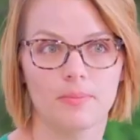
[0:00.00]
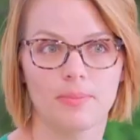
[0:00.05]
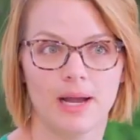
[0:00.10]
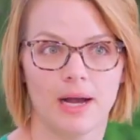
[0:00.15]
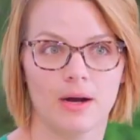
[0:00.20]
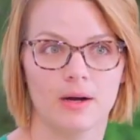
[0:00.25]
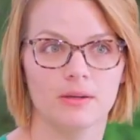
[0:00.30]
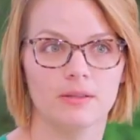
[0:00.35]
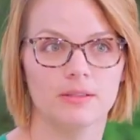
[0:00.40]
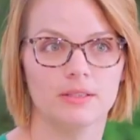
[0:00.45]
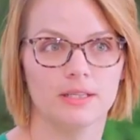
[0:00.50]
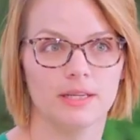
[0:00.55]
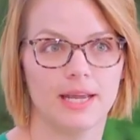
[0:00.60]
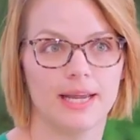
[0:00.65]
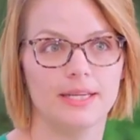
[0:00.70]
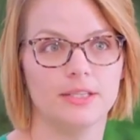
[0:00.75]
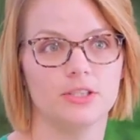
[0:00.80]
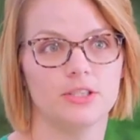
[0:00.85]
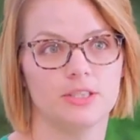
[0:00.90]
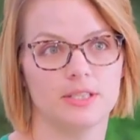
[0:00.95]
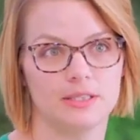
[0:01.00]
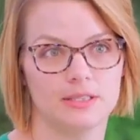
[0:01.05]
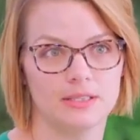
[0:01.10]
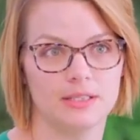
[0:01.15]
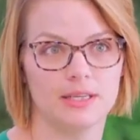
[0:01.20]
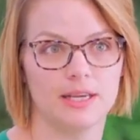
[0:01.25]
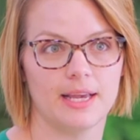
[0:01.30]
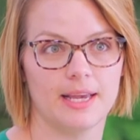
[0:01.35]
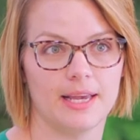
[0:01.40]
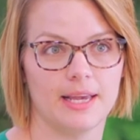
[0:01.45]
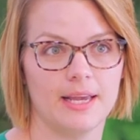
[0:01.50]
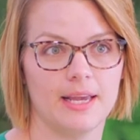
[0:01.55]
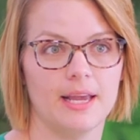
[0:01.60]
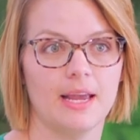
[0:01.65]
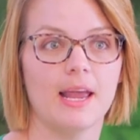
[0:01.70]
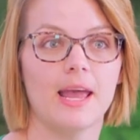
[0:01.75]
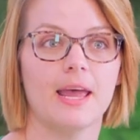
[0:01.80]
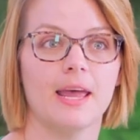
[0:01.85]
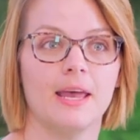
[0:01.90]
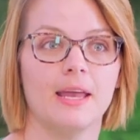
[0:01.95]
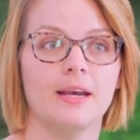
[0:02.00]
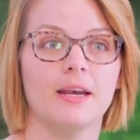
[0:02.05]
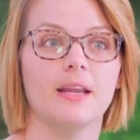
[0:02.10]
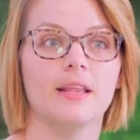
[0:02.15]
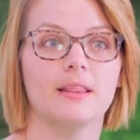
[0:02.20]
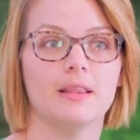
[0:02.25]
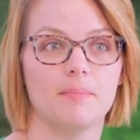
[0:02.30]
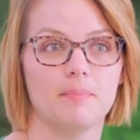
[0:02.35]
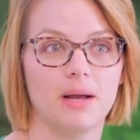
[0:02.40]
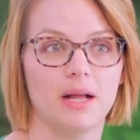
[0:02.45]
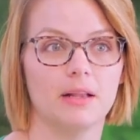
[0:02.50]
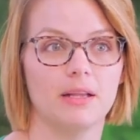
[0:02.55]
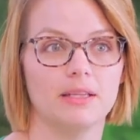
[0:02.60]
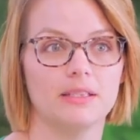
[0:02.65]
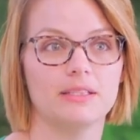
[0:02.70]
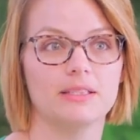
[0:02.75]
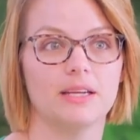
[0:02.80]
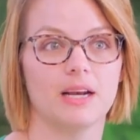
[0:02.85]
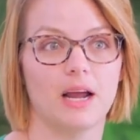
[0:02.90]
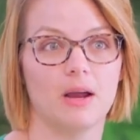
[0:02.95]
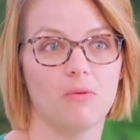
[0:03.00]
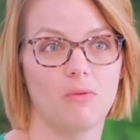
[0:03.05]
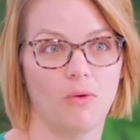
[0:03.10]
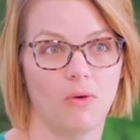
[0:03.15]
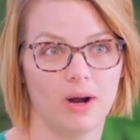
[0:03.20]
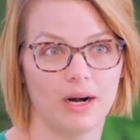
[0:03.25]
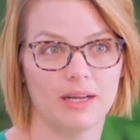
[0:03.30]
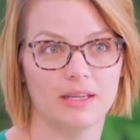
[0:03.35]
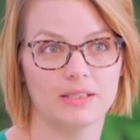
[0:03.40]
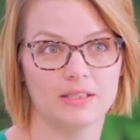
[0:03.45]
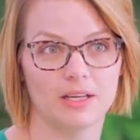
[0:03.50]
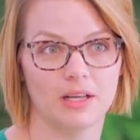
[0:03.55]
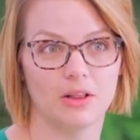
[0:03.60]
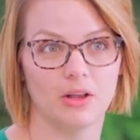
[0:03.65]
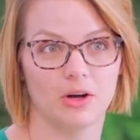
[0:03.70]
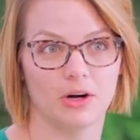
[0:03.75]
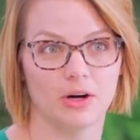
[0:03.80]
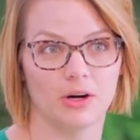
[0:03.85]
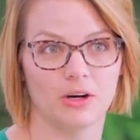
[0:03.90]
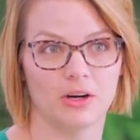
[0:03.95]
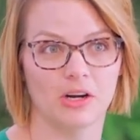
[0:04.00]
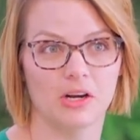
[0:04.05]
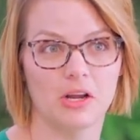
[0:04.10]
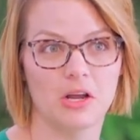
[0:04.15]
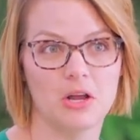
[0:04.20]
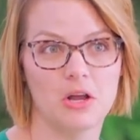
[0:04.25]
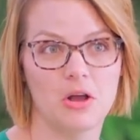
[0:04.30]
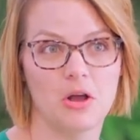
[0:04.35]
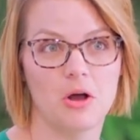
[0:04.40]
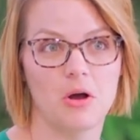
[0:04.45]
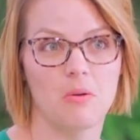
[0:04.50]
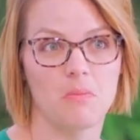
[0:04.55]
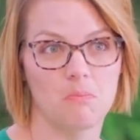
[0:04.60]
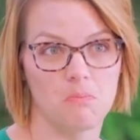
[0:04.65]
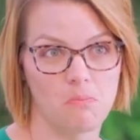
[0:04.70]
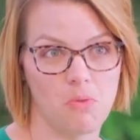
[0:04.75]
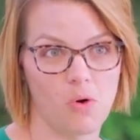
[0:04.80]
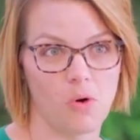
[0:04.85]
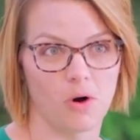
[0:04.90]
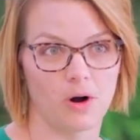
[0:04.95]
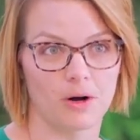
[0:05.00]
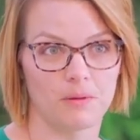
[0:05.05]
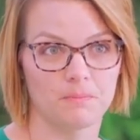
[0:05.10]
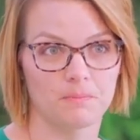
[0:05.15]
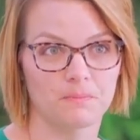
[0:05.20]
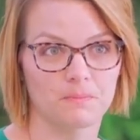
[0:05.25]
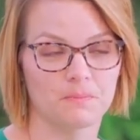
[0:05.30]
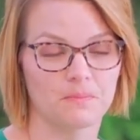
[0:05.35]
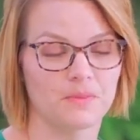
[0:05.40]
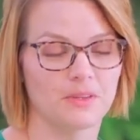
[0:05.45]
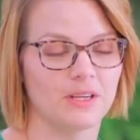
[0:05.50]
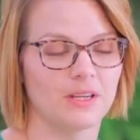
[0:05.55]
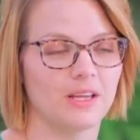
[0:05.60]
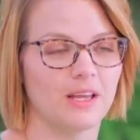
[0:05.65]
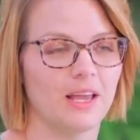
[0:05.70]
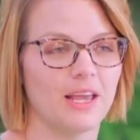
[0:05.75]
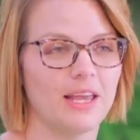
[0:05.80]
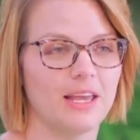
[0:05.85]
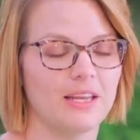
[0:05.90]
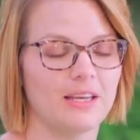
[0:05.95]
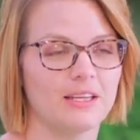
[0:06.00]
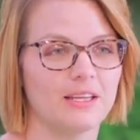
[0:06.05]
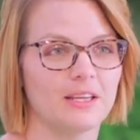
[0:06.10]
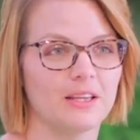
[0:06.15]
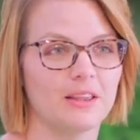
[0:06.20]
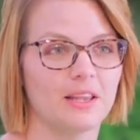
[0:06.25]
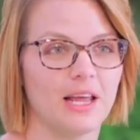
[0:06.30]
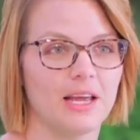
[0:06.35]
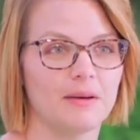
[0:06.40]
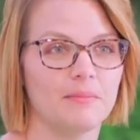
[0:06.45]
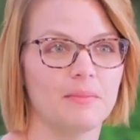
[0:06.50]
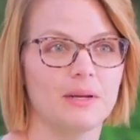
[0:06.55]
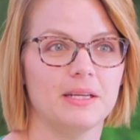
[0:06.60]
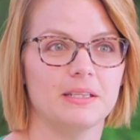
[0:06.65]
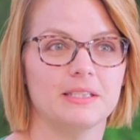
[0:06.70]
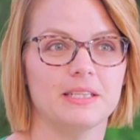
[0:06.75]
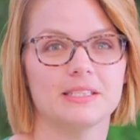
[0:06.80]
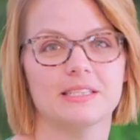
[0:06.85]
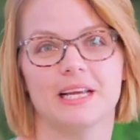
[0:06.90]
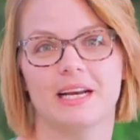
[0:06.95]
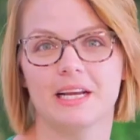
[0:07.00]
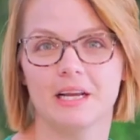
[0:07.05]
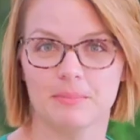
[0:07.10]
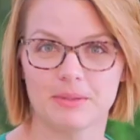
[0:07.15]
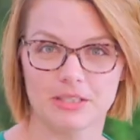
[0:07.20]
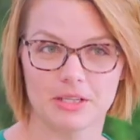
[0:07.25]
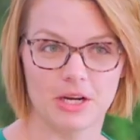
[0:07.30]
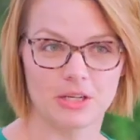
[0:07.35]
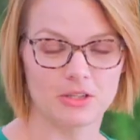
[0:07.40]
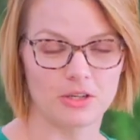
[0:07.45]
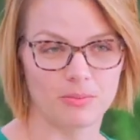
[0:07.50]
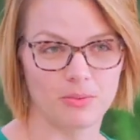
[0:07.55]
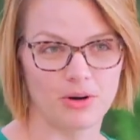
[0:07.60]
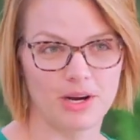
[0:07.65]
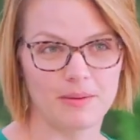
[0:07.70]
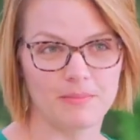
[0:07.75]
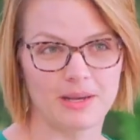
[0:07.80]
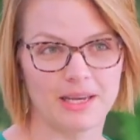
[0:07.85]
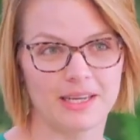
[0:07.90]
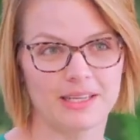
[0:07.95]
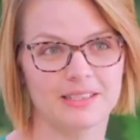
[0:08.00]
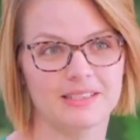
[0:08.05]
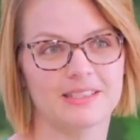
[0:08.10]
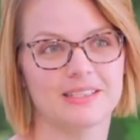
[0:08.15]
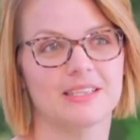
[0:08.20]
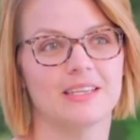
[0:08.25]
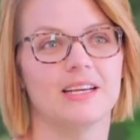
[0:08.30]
about HTCA and the pellets, and I wanted to learn more. It led me to setting up a doctor appointment,